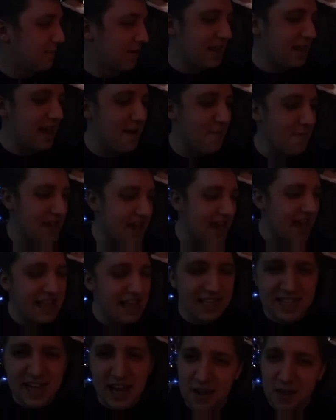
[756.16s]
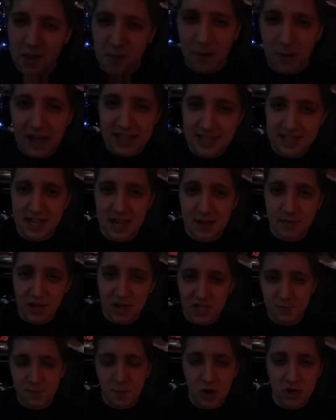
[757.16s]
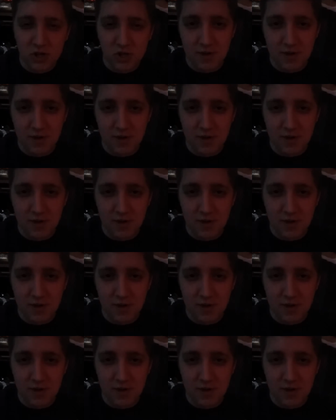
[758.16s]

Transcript: But yeah, that's kind of the plan today. We've got Sparks